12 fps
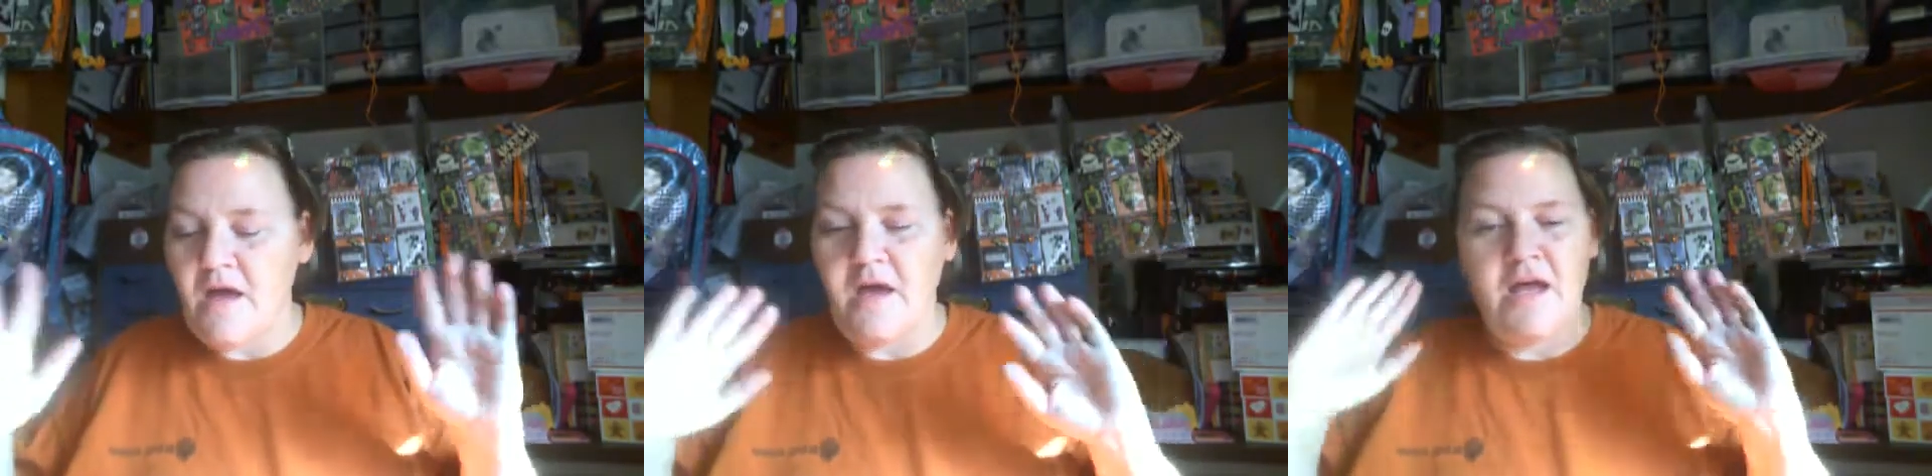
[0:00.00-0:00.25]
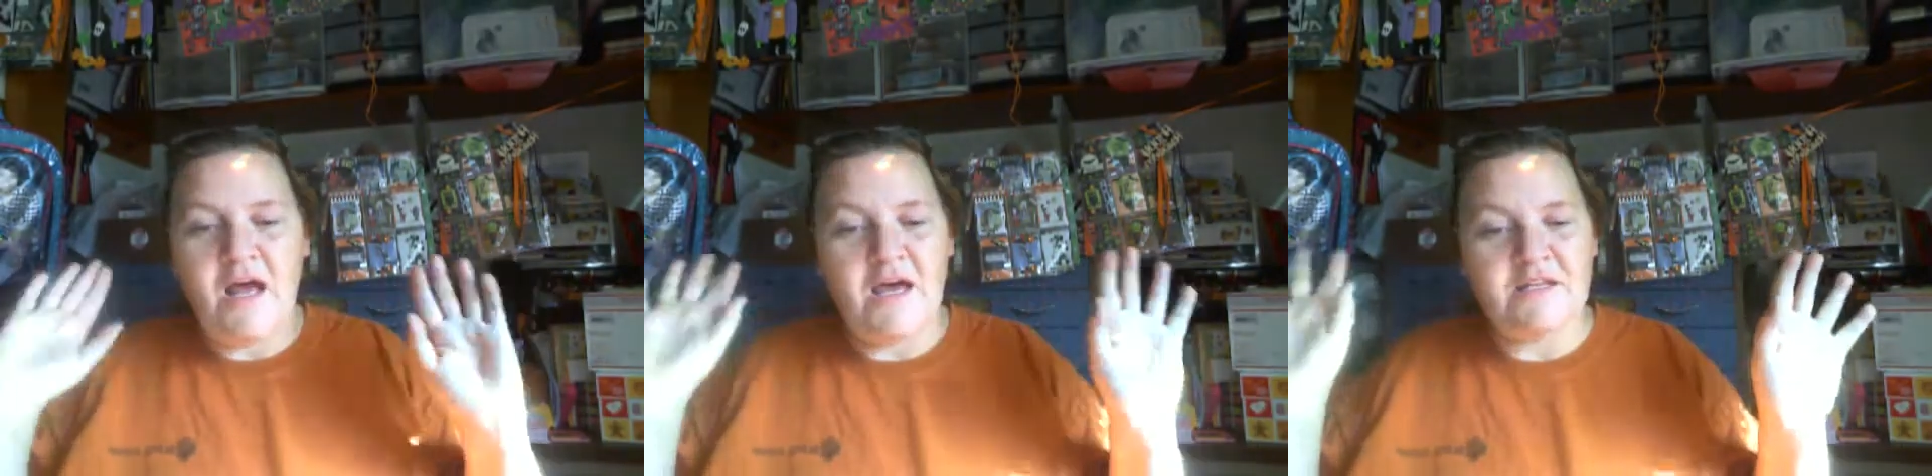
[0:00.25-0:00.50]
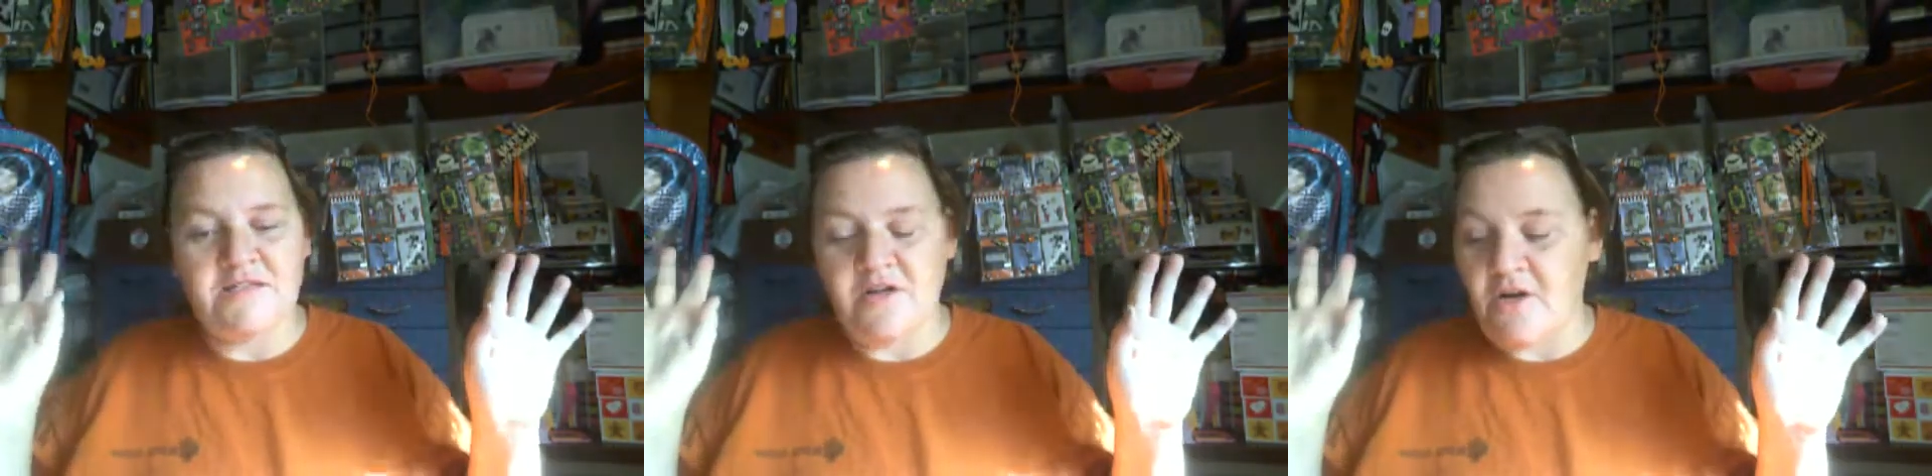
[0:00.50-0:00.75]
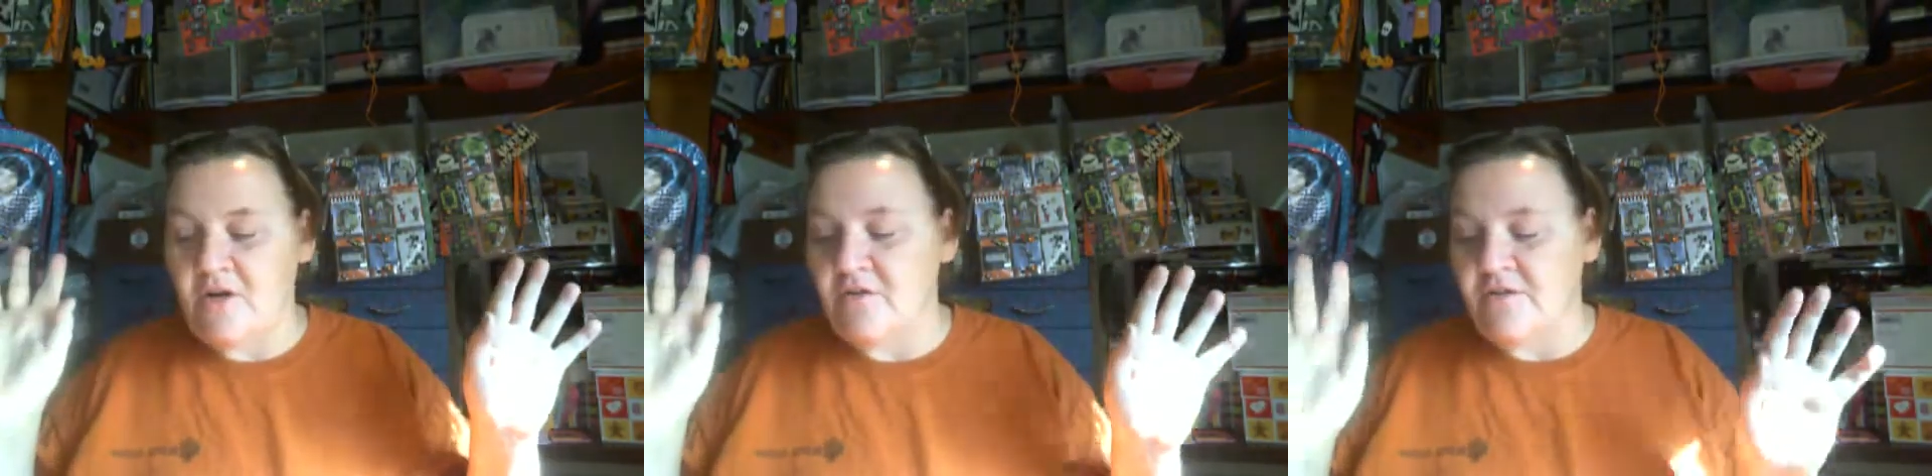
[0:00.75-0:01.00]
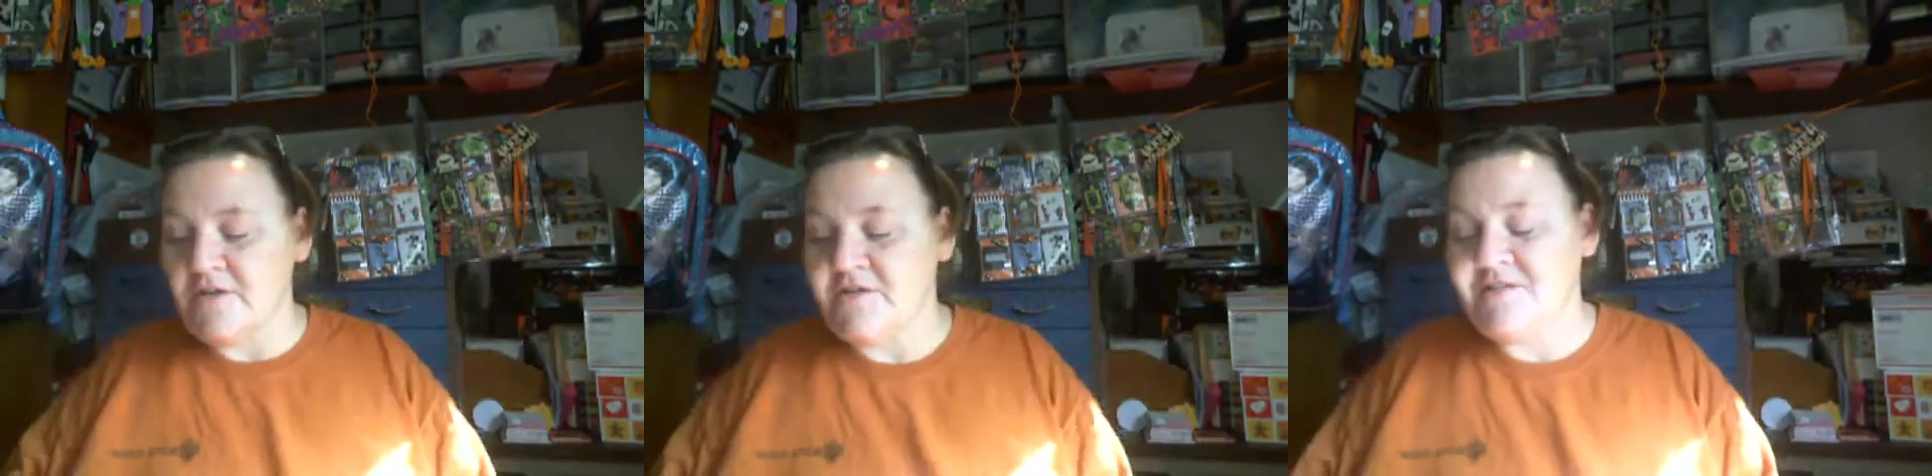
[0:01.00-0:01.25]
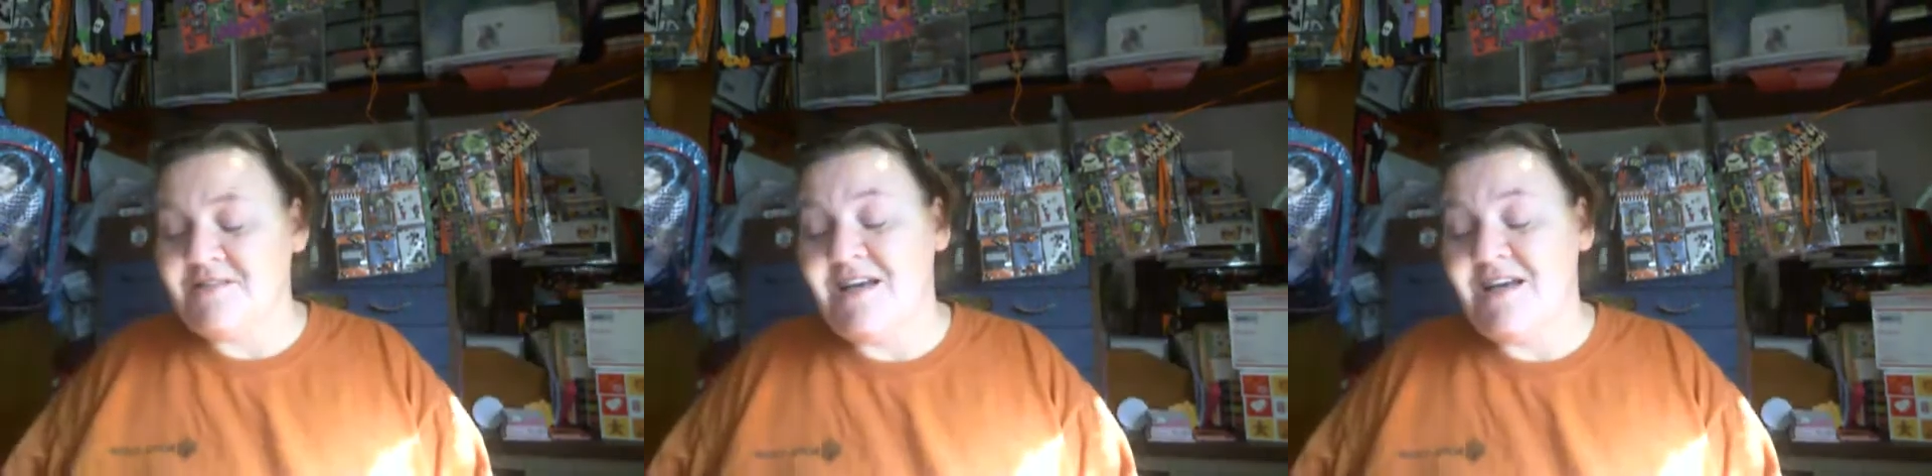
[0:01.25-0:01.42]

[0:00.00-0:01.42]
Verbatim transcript: and I had to start all over.